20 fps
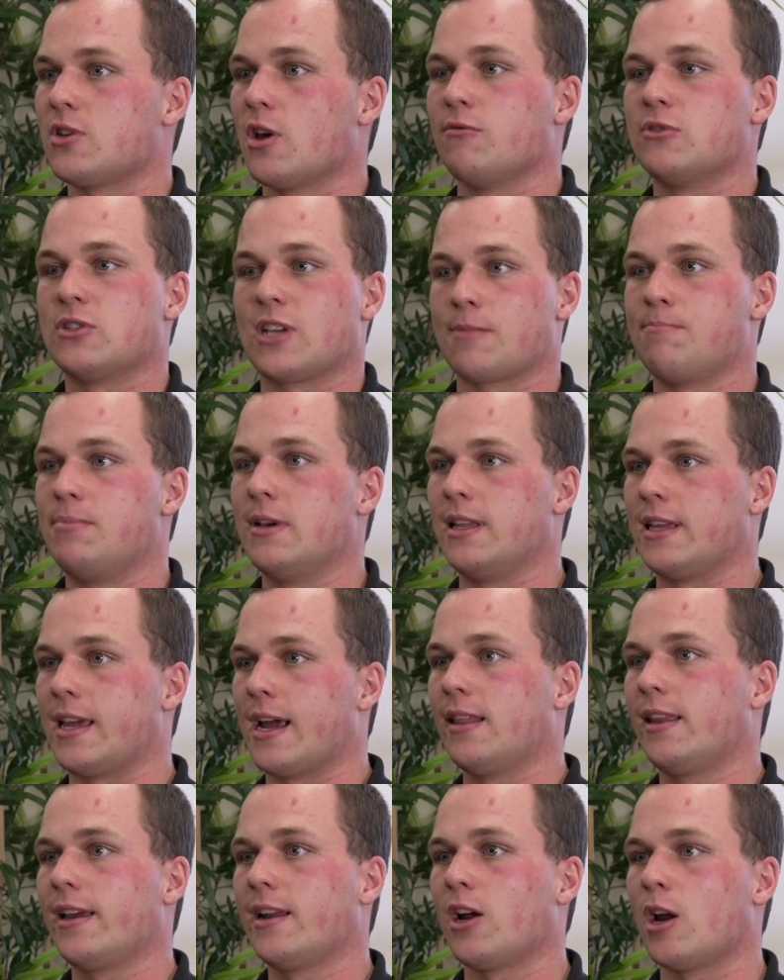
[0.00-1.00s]
So if it was like Billy
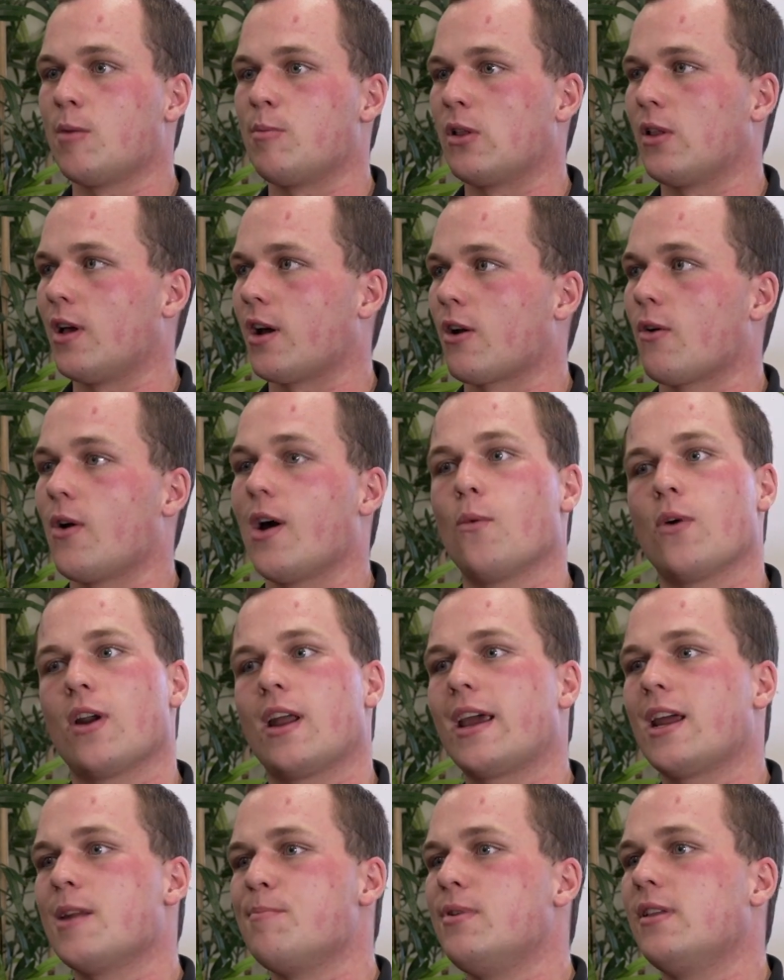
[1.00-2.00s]
Elliot, I'd be like, all right, when
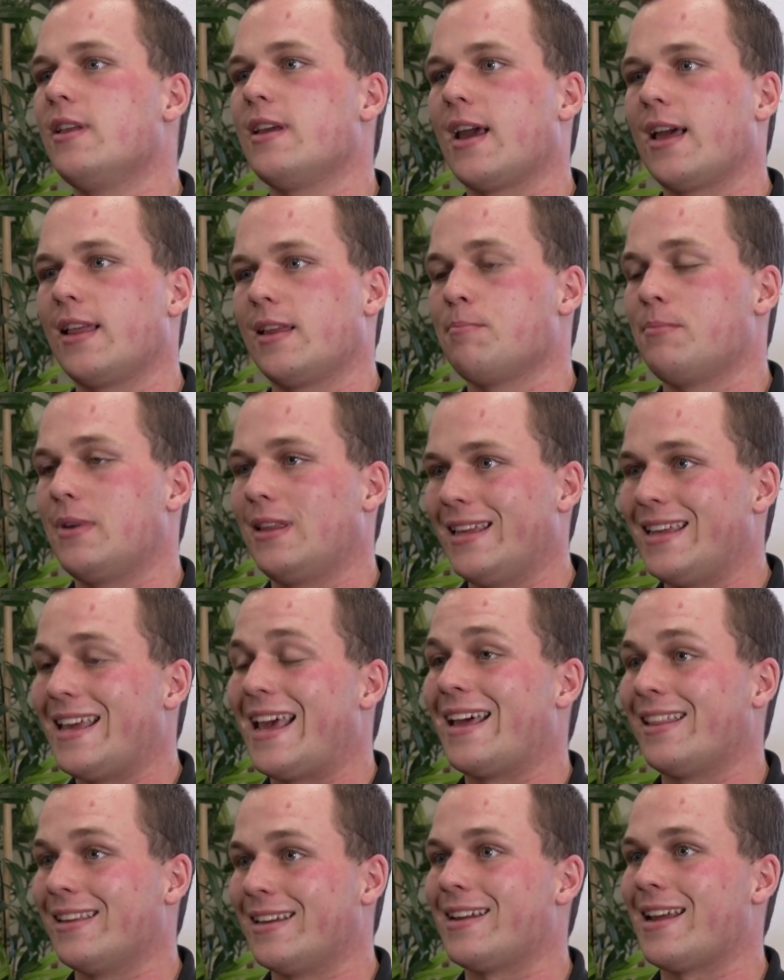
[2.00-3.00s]
I get a Billy
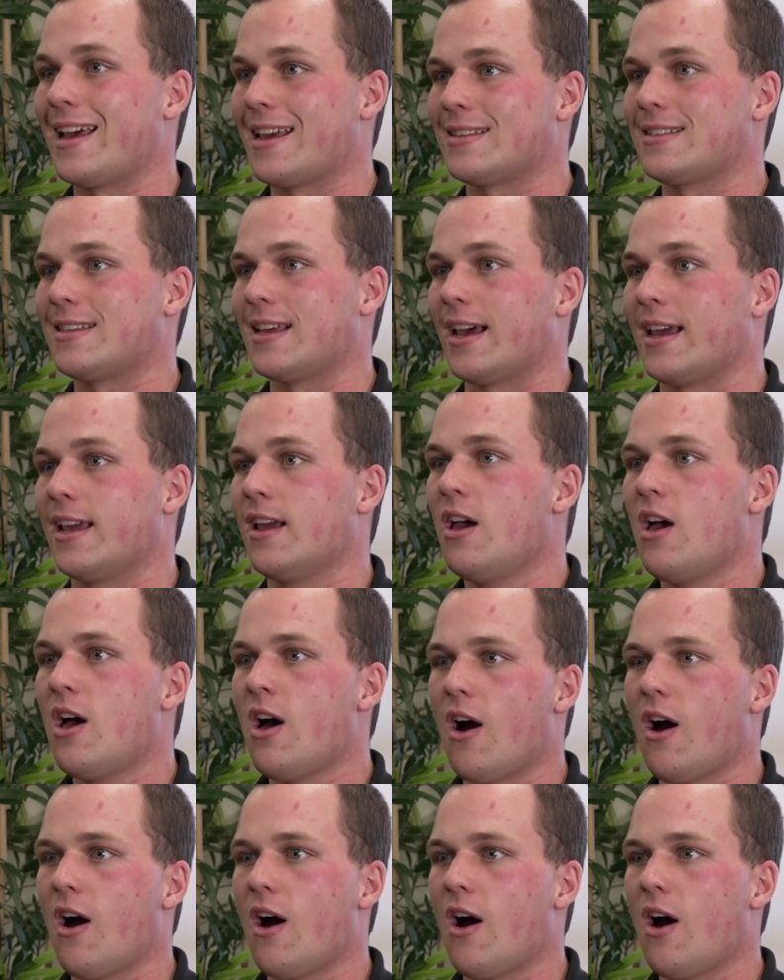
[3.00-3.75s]
Elliot essay,